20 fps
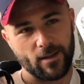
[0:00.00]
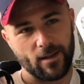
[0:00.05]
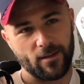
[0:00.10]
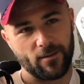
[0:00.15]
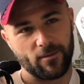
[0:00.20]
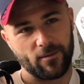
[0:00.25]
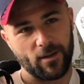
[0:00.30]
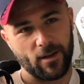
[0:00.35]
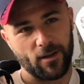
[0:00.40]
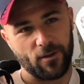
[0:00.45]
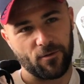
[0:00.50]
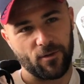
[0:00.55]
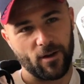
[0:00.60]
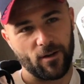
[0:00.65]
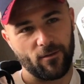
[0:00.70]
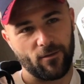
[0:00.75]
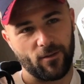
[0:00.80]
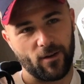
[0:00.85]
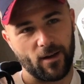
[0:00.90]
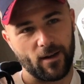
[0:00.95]
They're
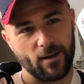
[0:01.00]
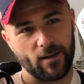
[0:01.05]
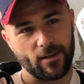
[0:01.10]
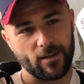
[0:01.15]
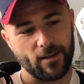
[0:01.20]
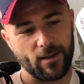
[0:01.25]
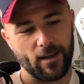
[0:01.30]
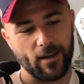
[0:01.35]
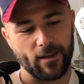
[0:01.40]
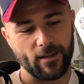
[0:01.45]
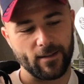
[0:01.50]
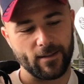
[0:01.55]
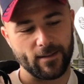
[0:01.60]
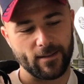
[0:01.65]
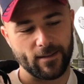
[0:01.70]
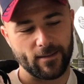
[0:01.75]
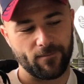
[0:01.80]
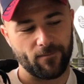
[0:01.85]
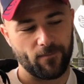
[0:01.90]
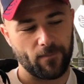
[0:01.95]
great fun,
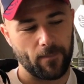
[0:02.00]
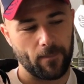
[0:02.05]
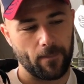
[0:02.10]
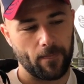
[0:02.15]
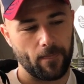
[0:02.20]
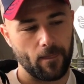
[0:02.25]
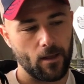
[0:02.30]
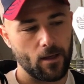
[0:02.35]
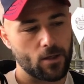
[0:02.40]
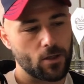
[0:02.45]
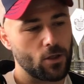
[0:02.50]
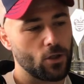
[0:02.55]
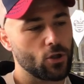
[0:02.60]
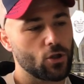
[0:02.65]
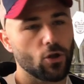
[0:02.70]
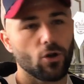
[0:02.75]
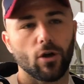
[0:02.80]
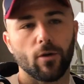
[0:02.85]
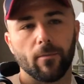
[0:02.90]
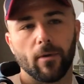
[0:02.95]
and it's an
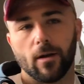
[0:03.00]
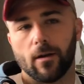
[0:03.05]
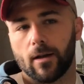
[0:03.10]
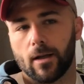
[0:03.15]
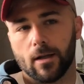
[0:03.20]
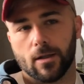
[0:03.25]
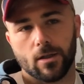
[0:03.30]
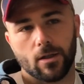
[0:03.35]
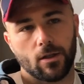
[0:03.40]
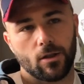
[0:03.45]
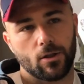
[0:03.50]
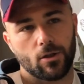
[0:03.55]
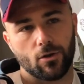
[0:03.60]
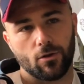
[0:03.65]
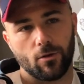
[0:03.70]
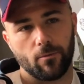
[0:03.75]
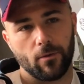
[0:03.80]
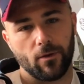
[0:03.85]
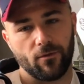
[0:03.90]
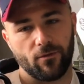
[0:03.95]
enjoyment. It's an
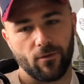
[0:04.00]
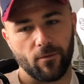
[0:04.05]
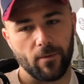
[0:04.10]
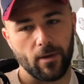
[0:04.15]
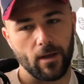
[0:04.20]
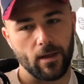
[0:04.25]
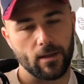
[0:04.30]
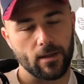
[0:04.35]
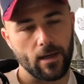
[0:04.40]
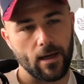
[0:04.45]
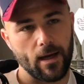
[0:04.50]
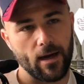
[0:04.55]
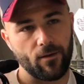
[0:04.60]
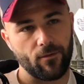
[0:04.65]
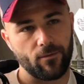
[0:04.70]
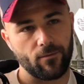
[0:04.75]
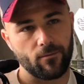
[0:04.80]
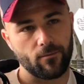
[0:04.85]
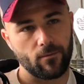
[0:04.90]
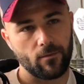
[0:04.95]
enjoyment for me to
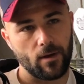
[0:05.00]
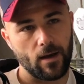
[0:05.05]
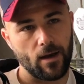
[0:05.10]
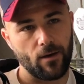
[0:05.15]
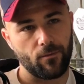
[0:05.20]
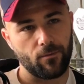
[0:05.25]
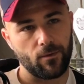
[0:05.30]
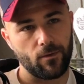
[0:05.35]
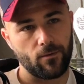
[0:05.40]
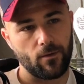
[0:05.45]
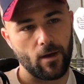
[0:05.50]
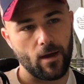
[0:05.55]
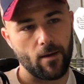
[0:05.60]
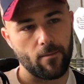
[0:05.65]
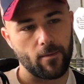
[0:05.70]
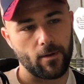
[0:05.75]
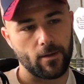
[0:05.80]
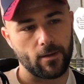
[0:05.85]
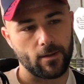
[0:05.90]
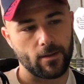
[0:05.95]
have with
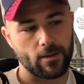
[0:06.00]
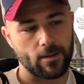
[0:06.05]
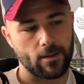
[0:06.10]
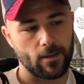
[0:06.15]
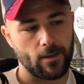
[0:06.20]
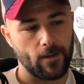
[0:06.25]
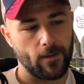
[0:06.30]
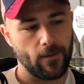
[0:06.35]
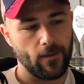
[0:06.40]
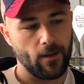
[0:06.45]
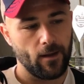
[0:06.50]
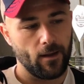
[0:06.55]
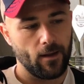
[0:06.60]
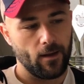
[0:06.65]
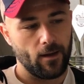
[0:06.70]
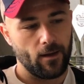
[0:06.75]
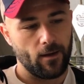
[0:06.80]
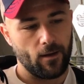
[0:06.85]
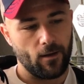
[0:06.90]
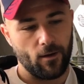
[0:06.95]
them, and
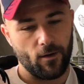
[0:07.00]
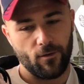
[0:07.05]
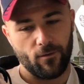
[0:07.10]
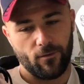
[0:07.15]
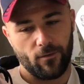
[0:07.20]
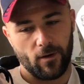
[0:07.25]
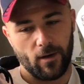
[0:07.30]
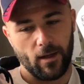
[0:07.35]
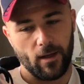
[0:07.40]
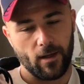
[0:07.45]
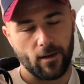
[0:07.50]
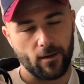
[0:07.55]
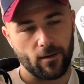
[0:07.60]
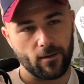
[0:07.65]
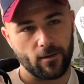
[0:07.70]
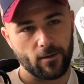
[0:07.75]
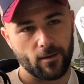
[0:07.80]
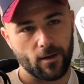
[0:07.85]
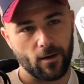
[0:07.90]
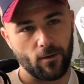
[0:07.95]
hopefully he
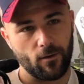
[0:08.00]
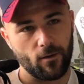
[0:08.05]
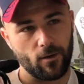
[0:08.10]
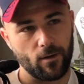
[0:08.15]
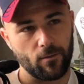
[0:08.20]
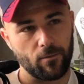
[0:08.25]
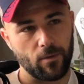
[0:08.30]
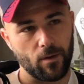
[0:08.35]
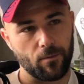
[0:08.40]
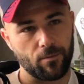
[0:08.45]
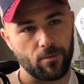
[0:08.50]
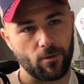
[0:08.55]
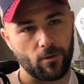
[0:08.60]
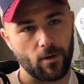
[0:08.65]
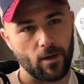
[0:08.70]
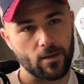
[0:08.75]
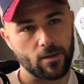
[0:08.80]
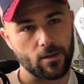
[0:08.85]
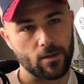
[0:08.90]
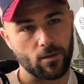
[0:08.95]
can go on and
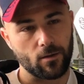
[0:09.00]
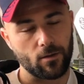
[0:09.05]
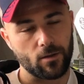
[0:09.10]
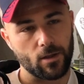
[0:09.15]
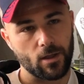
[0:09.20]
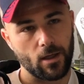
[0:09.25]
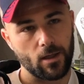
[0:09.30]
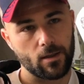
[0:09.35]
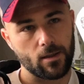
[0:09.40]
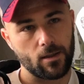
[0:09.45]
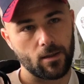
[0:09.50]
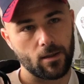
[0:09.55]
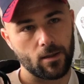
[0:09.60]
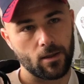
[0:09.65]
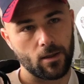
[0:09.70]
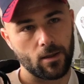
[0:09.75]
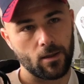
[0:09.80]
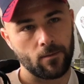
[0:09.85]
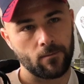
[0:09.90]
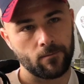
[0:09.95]
progress as a good chaser
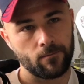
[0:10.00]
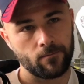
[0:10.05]
this year.